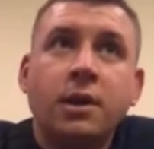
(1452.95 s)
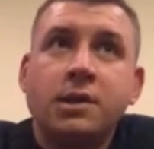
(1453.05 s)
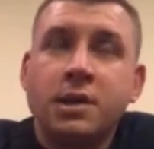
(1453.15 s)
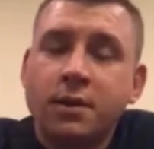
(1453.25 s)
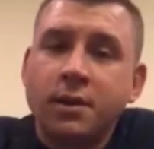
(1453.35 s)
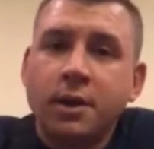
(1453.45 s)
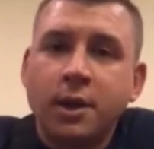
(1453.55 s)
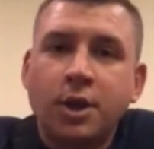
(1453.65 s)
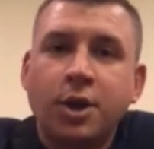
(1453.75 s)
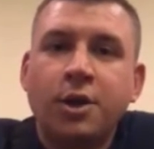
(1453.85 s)
has
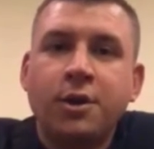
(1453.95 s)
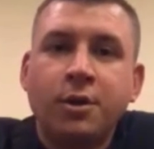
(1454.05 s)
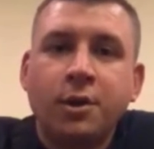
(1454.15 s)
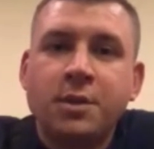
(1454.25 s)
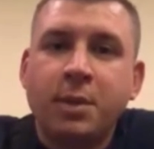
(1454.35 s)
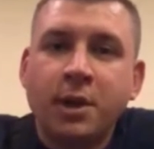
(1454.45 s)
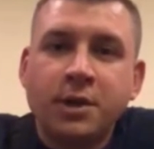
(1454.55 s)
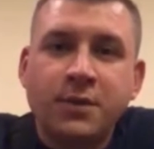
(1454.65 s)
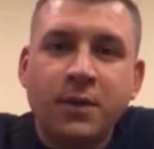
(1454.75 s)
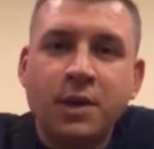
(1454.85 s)
either heard or
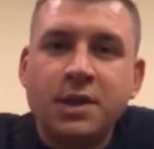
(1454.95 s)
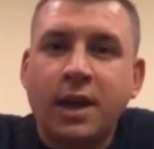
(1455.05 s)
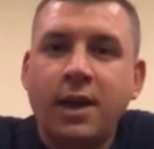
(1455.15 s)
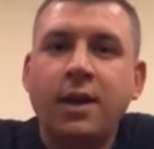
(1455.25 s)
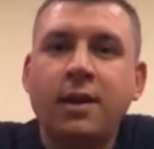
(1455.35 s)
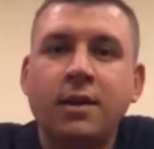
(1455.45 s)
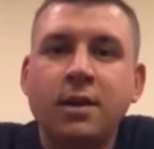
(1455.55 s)
experienced firsthand